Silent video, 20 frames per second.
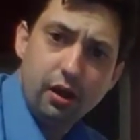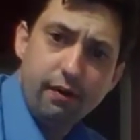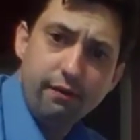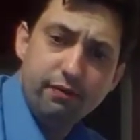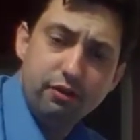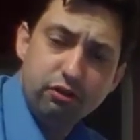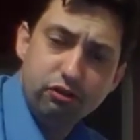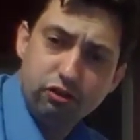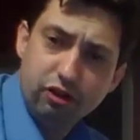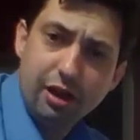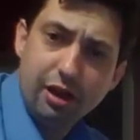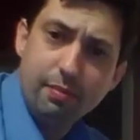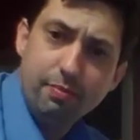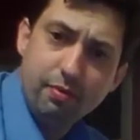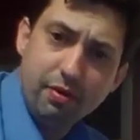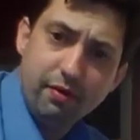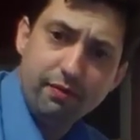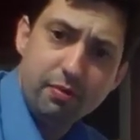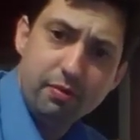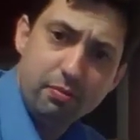of the
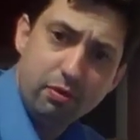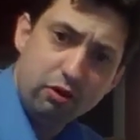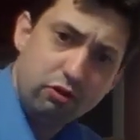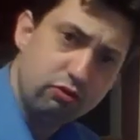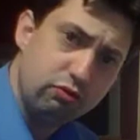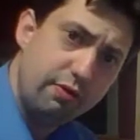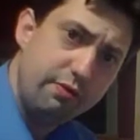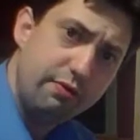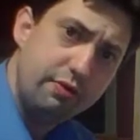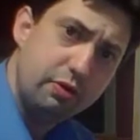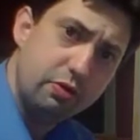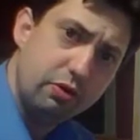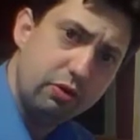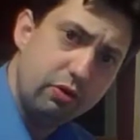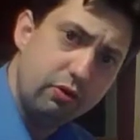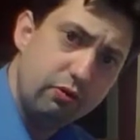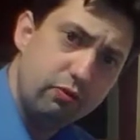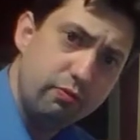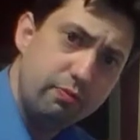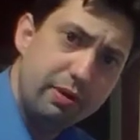shape of the marginal
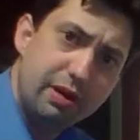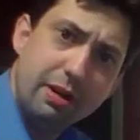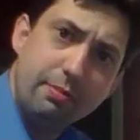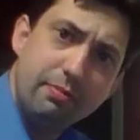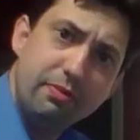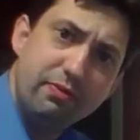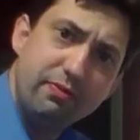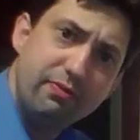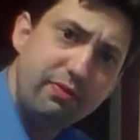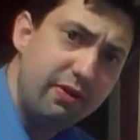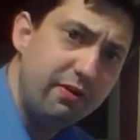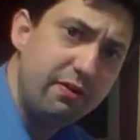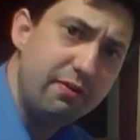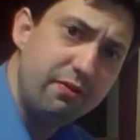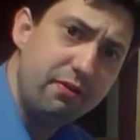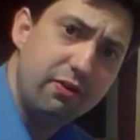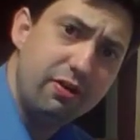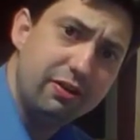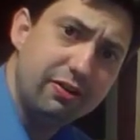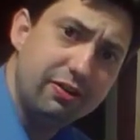revenue curve becomes
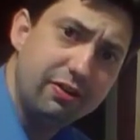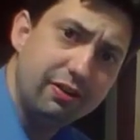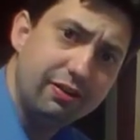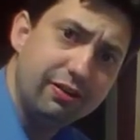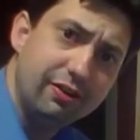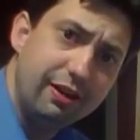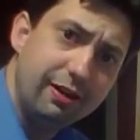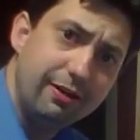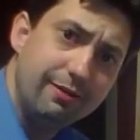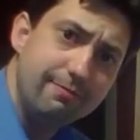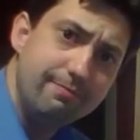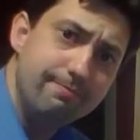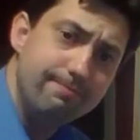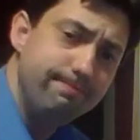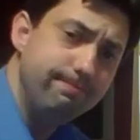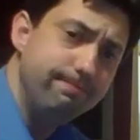very, very easy to see.